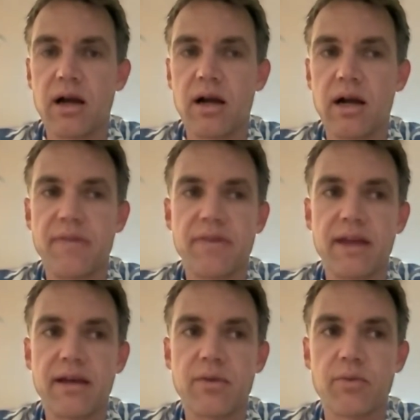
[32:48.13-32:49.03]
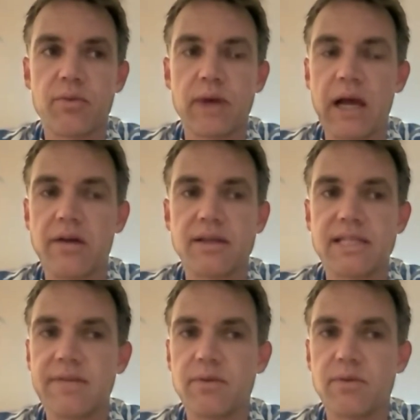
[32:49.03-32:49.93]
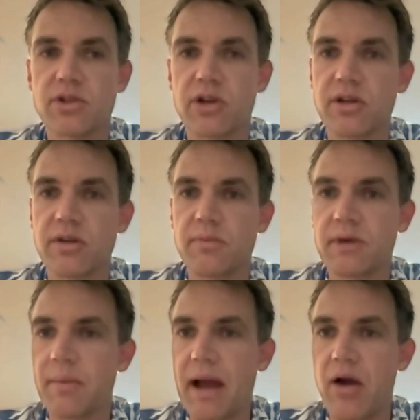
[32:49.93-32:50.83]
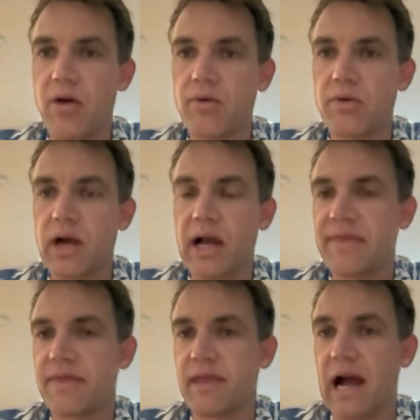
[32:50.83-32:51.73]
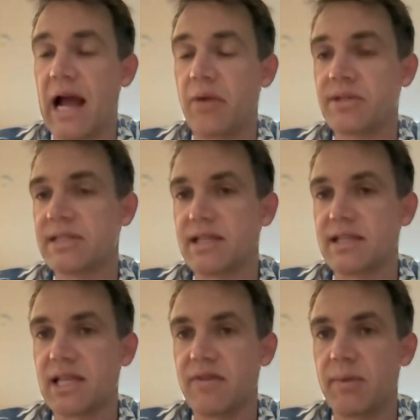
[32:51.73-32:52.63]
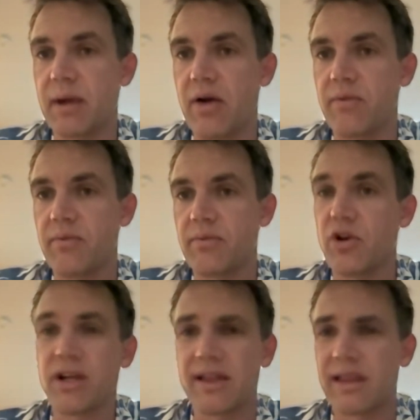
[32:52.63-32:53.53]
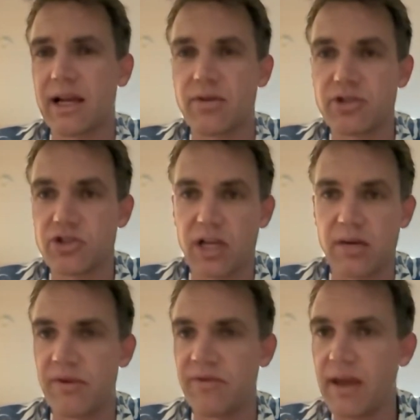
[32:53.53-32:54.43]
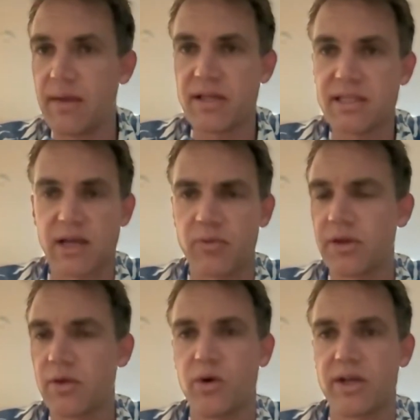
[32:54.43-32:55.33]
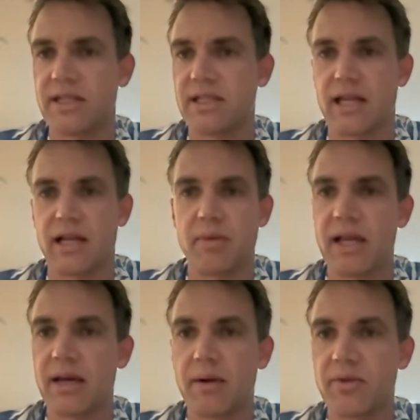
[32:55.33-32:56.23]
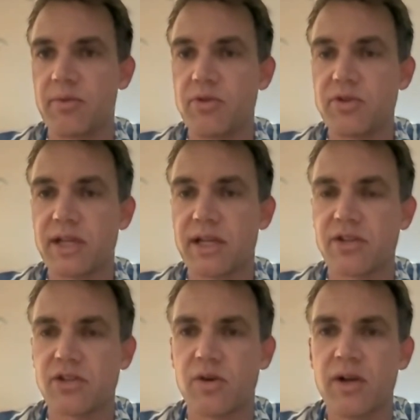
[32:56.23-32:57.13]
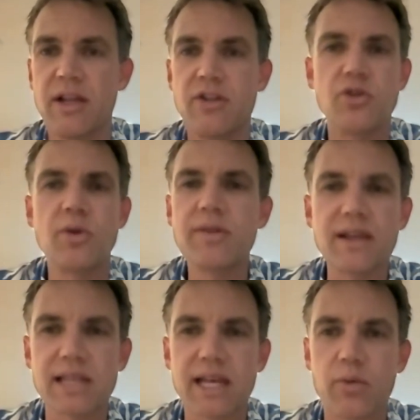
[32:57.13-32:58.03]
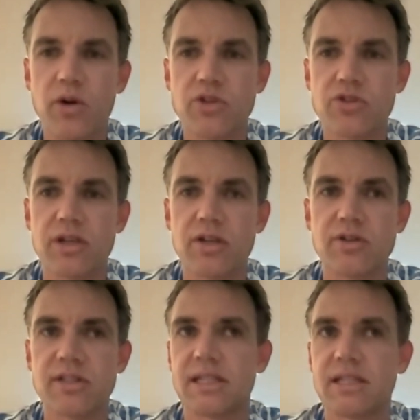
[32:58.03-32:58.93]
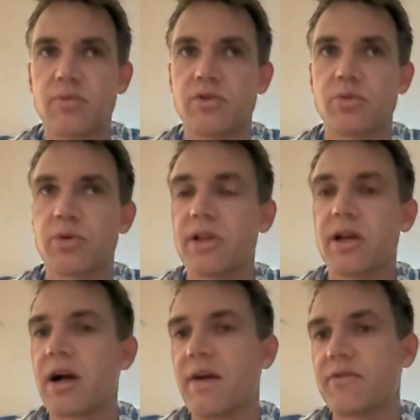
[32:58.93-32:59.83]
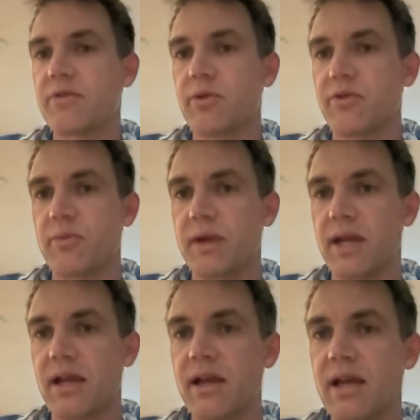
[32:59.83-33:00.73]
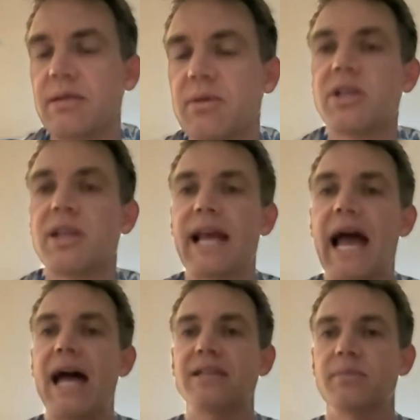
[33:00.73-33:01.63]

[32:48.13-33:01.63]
I think reality TV was starting to come out. I was sensitive about looking like I was just trying to be famous. I really wanted to like make it about the music, and so doing things like One Tree Hill was really uncomfortable for me, especially like as a